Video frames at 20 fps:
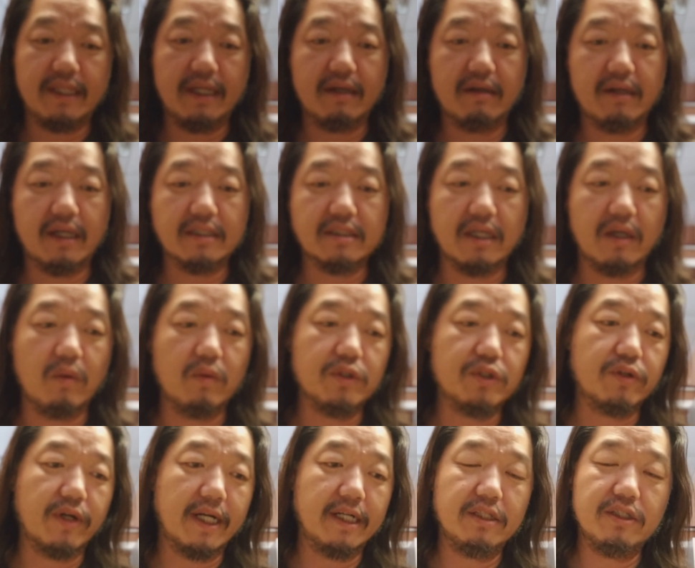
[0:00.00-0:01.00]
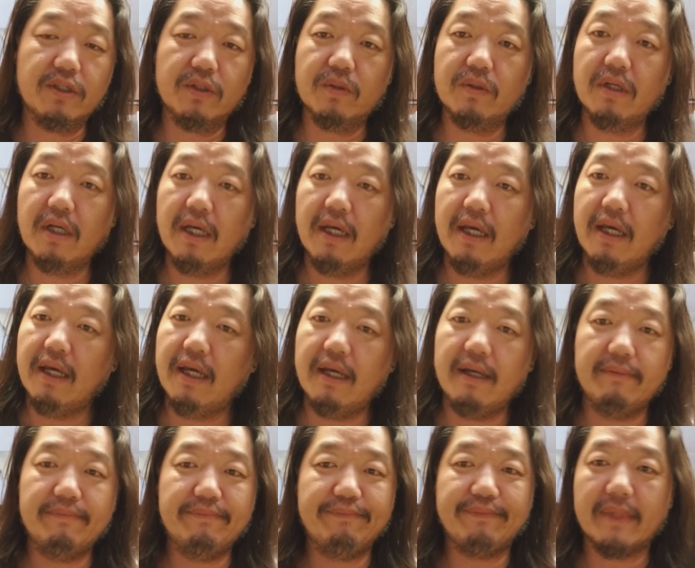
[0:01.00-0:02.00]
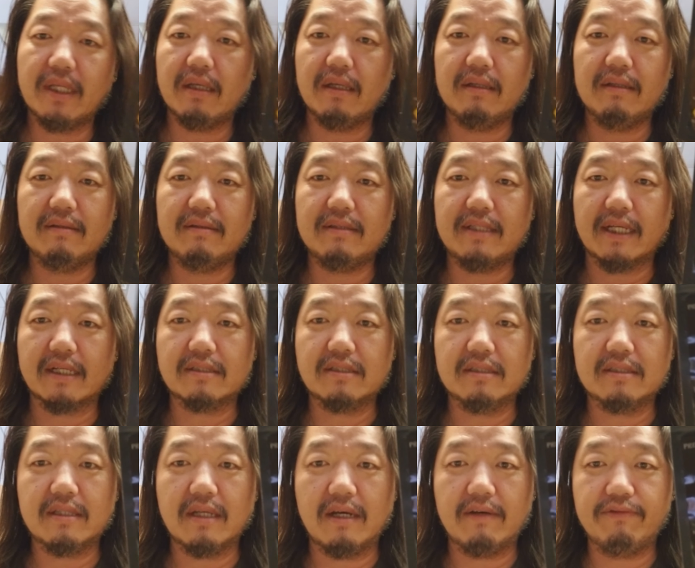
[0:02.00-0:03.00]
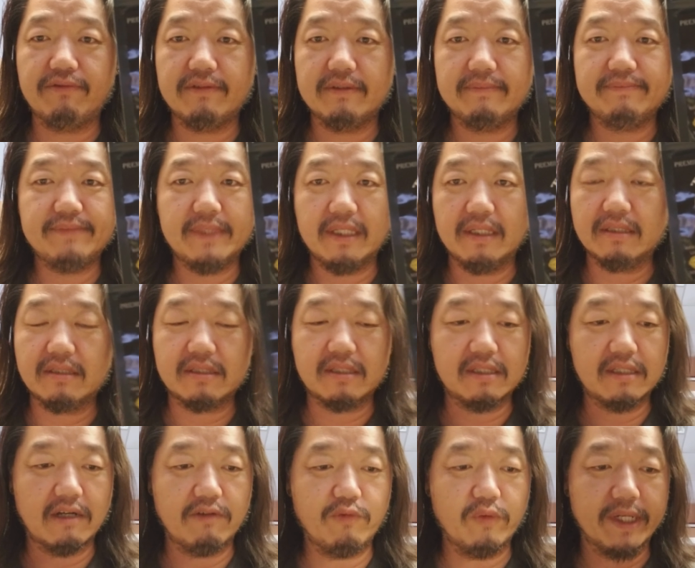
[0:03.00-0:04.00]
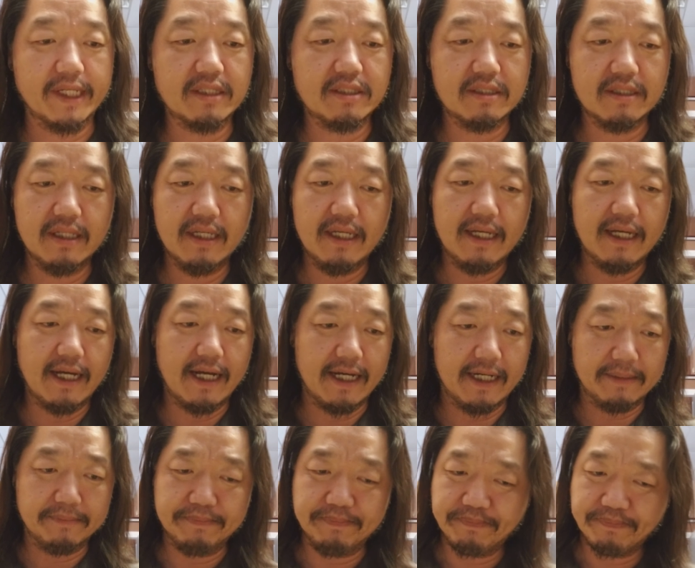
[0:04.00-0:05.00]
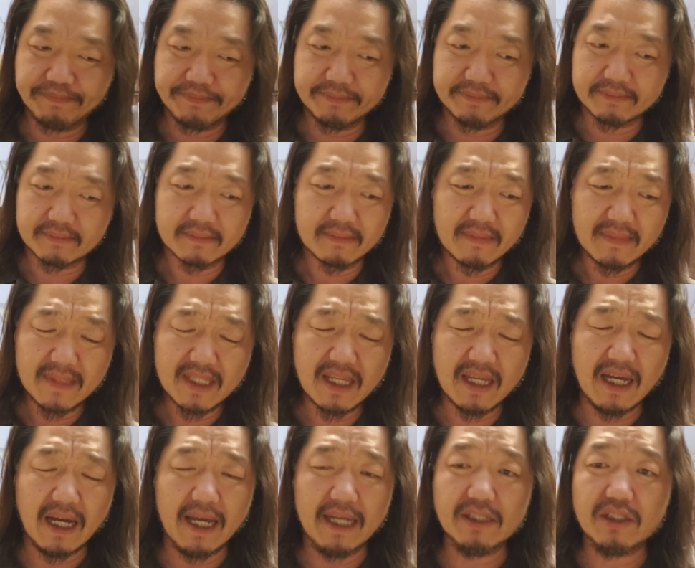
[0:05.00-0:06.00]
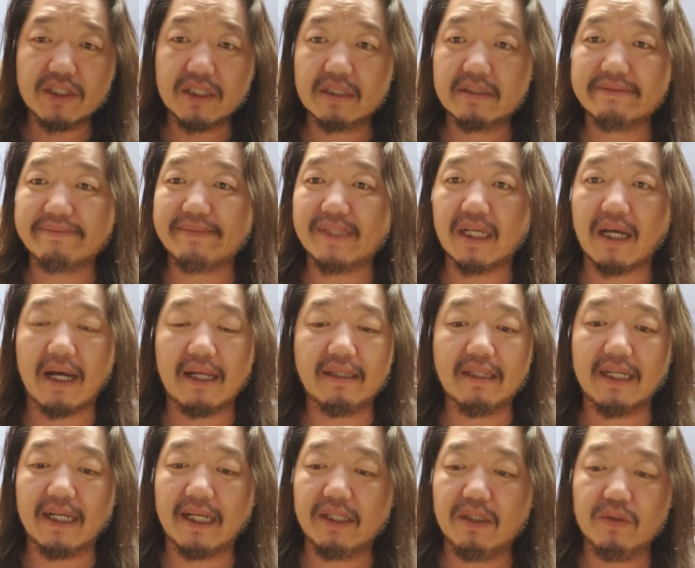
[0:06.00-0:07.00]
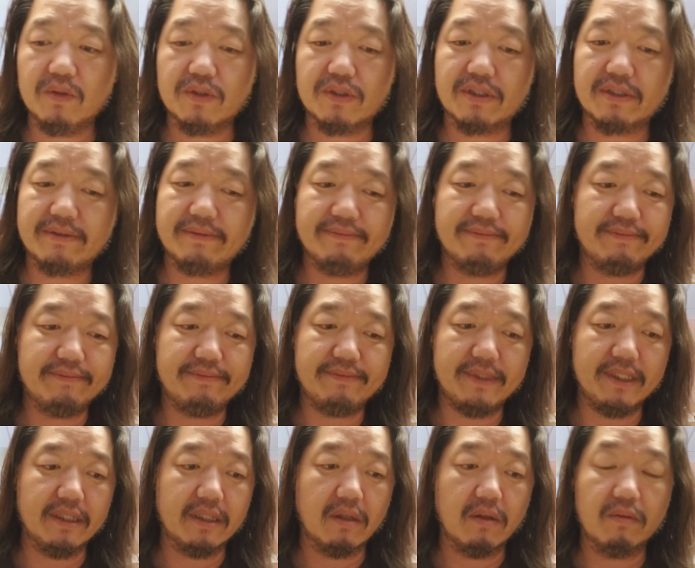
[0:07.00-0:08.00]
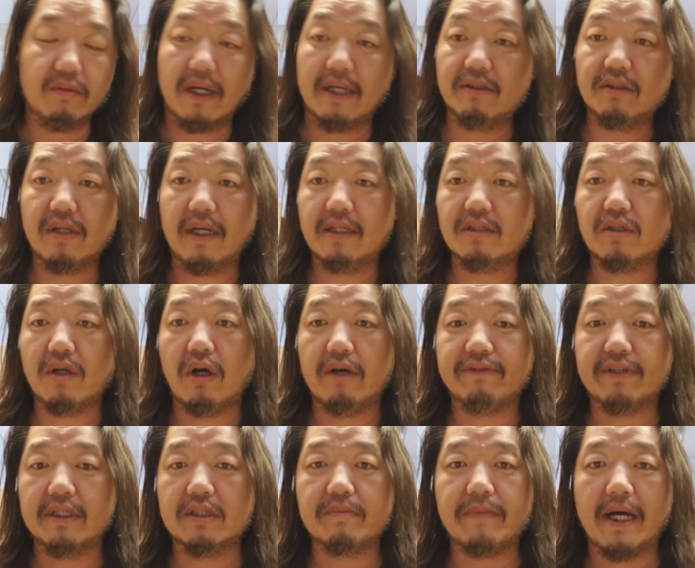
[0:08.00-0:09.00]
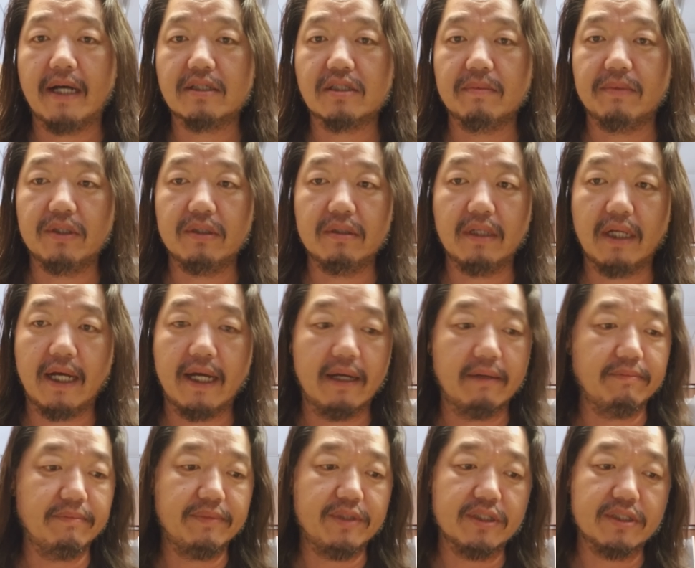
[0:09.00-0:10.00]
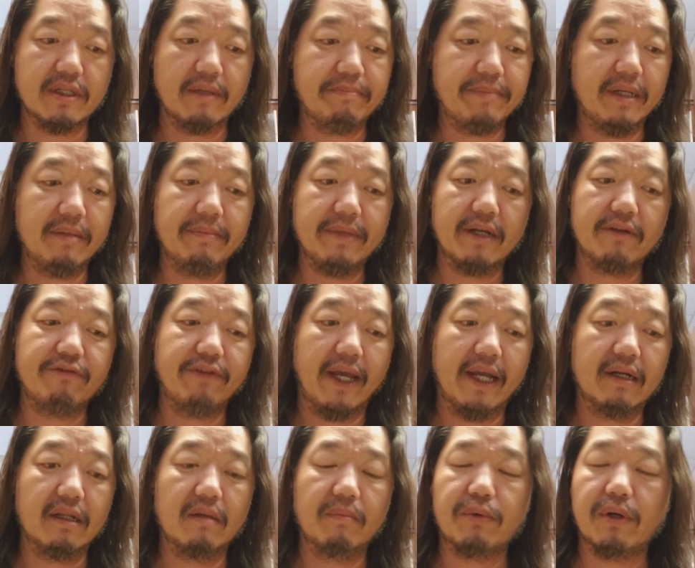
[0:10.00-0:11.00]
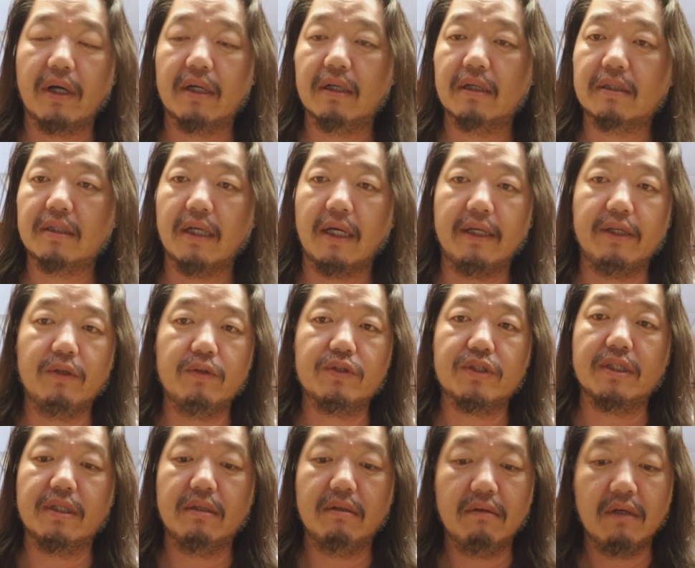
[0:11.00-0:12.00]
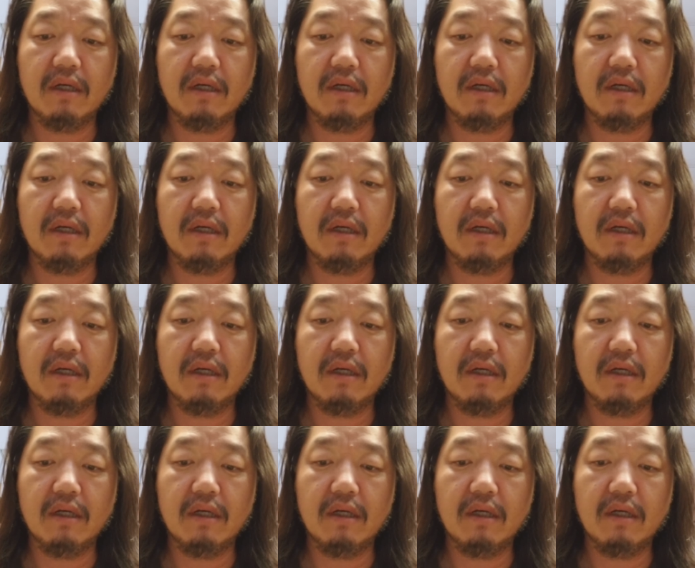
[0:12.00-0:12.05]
there, as I always try to do. Texas Tough. It's the Tuff Wix. Um, it's just cotton that I use you know, as, as often as possible. I've just I've been a big fan of the product. I use it,